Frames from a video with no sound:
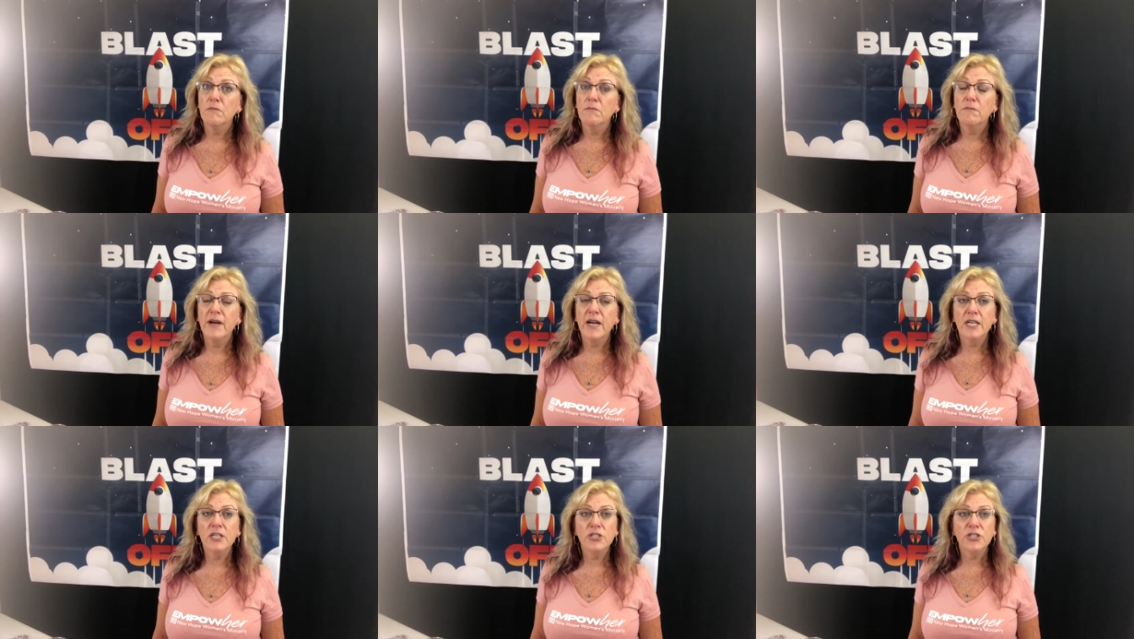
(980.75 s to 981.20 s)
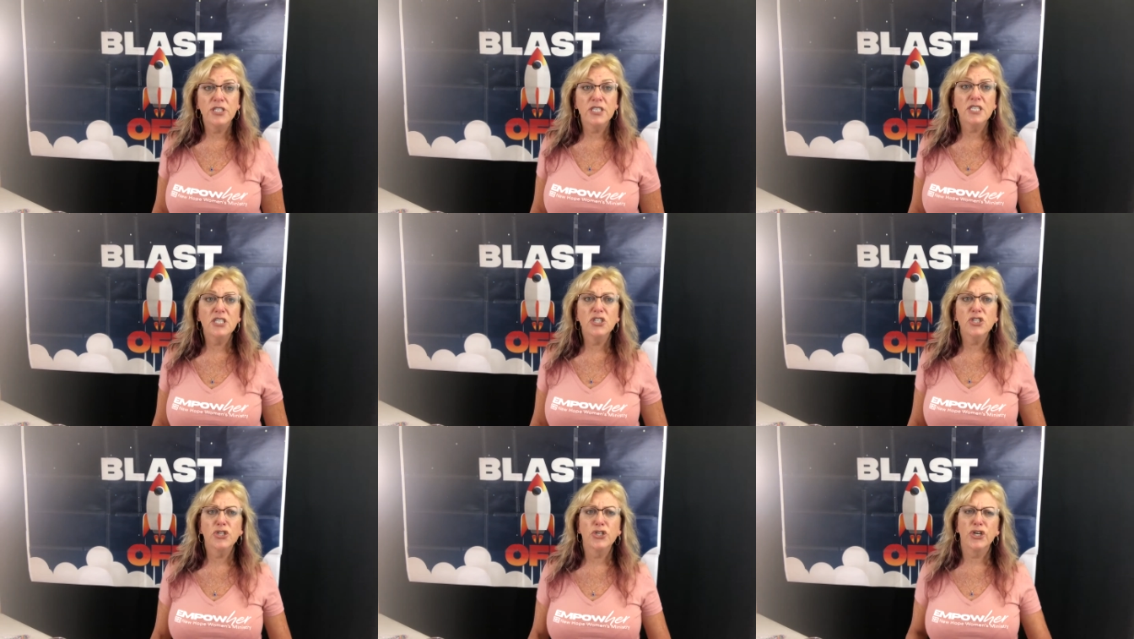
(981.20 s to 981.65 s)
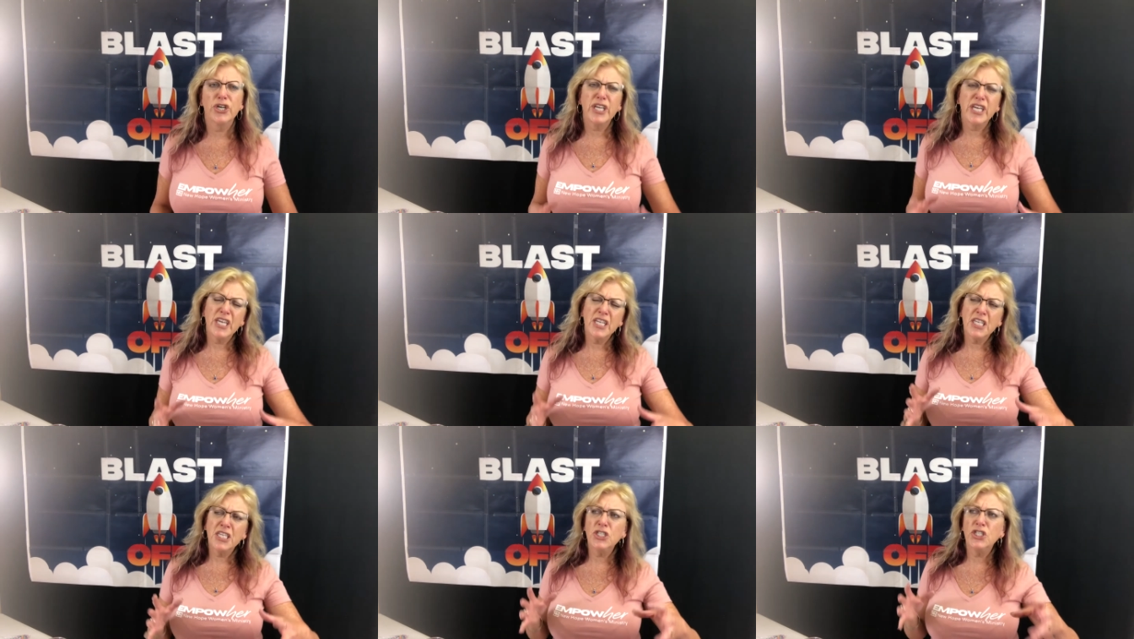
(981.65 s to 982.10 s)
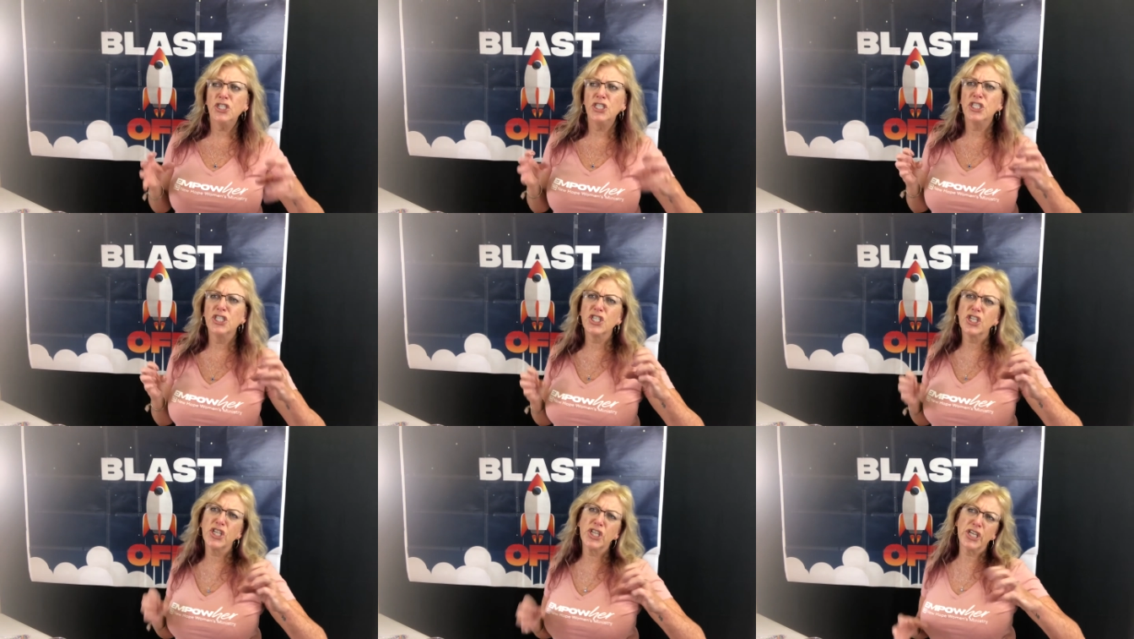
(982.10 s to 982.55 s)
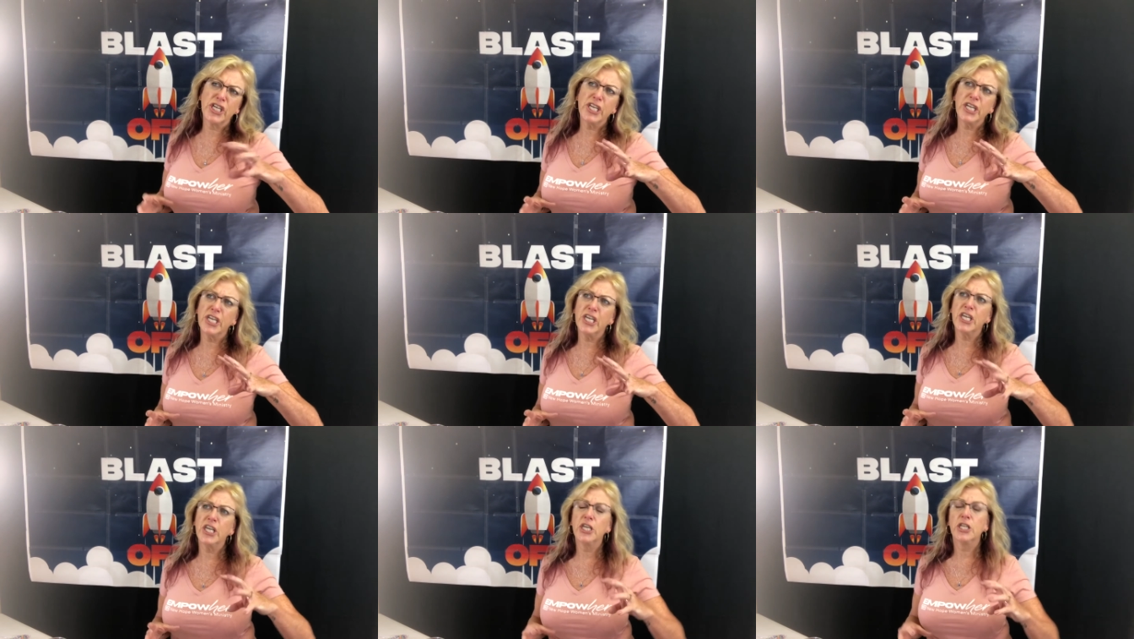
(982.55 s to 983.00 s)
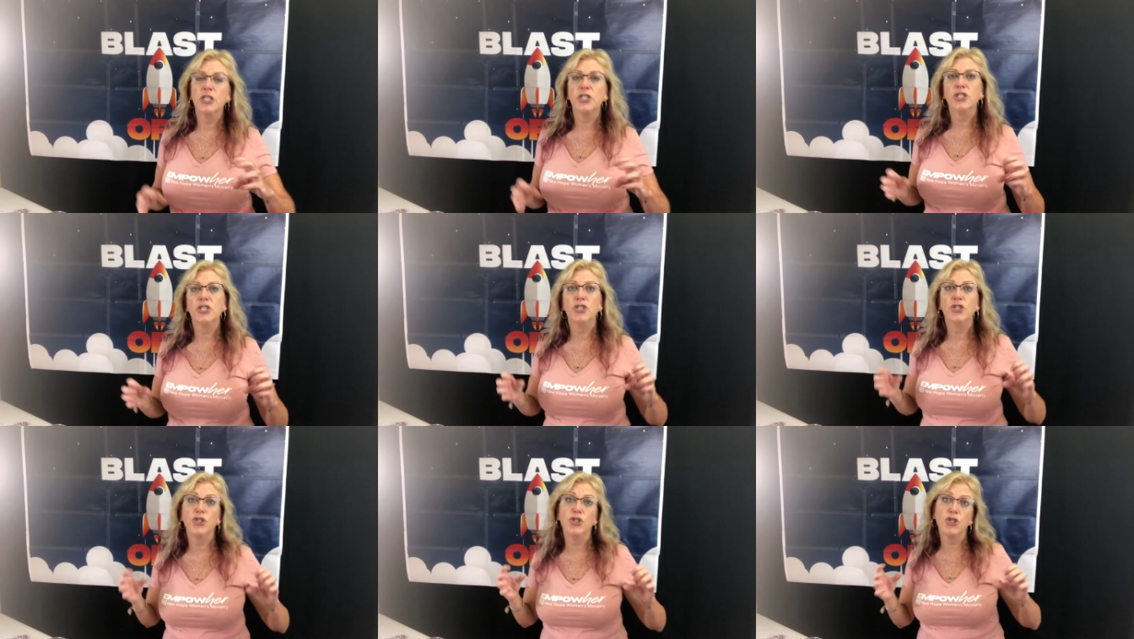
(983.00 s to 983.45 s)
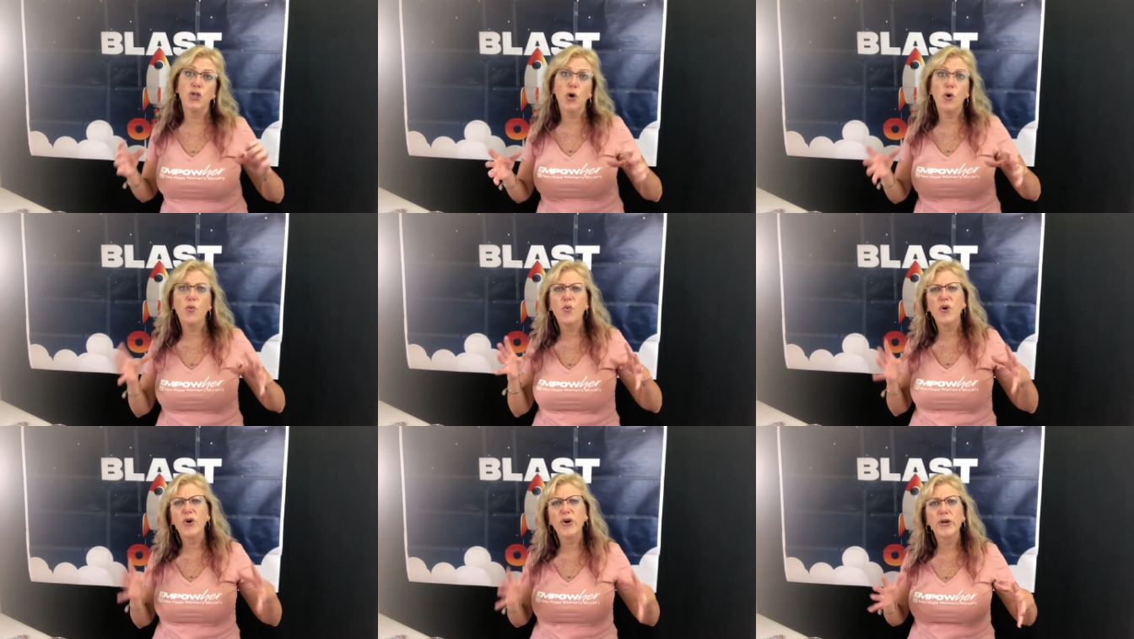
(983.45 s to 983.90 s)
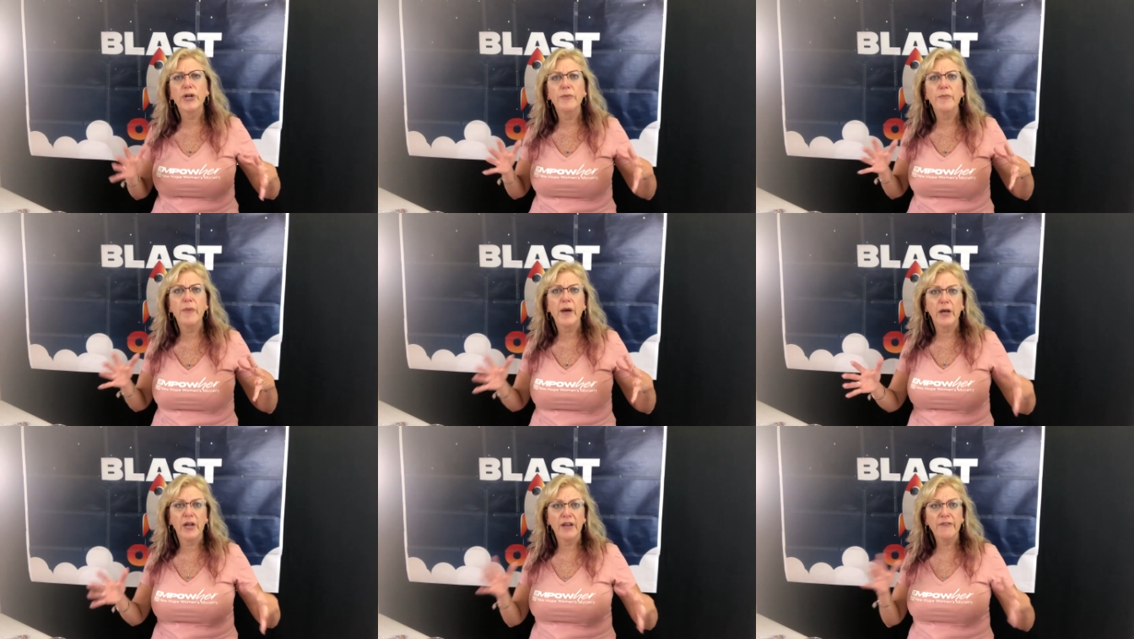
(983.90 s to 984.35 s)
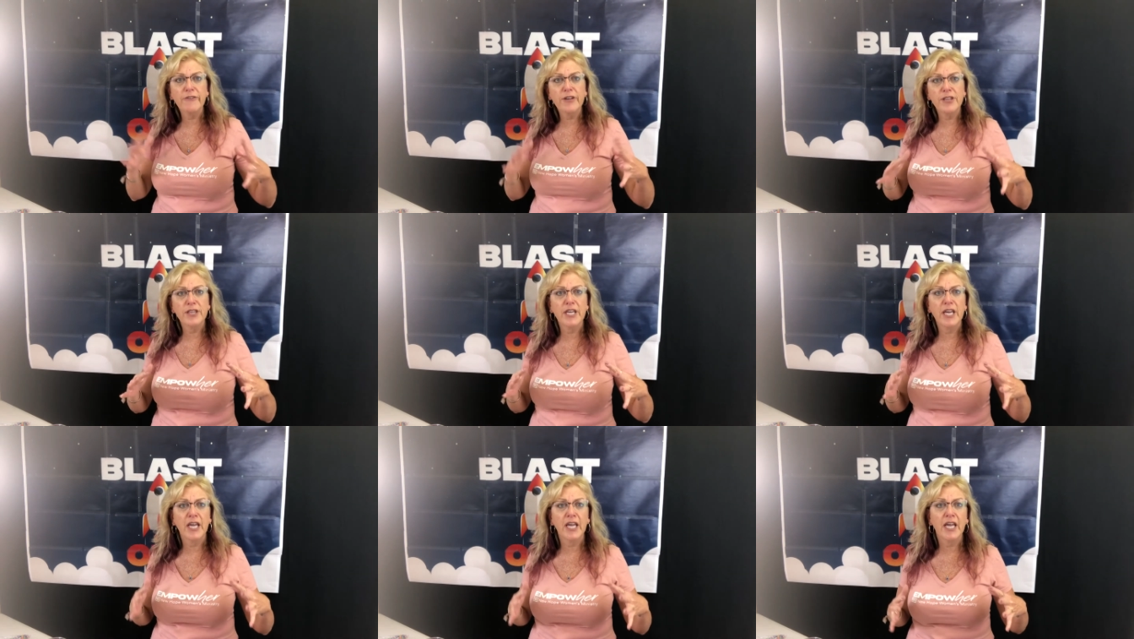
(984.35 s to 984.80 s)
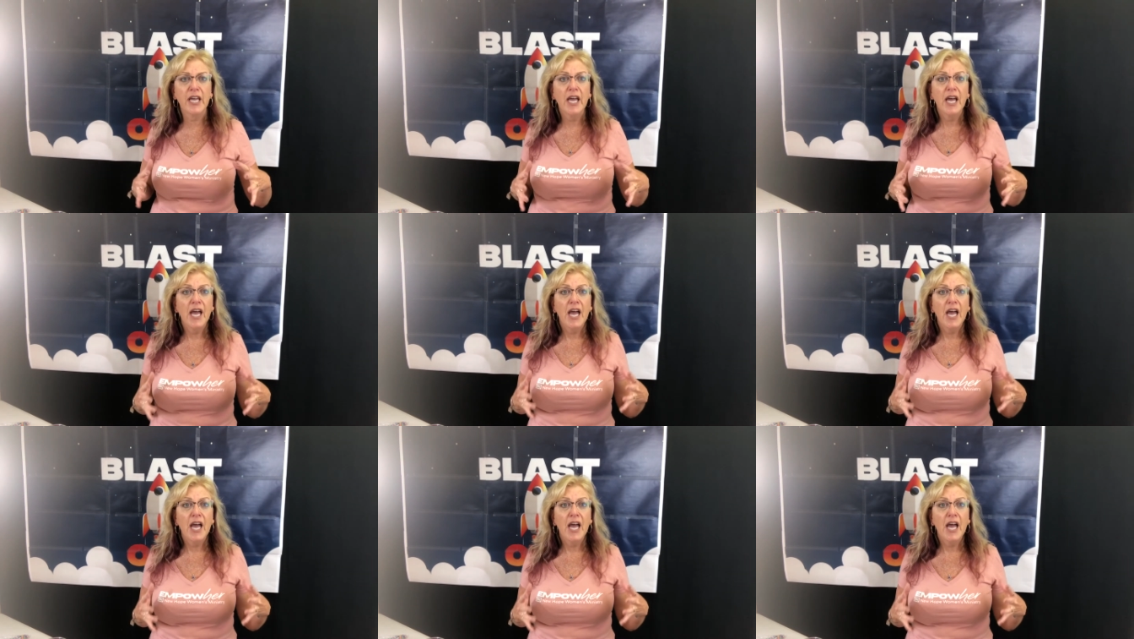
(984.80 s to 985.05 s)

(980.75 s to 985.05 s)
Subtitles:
but she's cooking and she's cleaning and she's so worried about everything.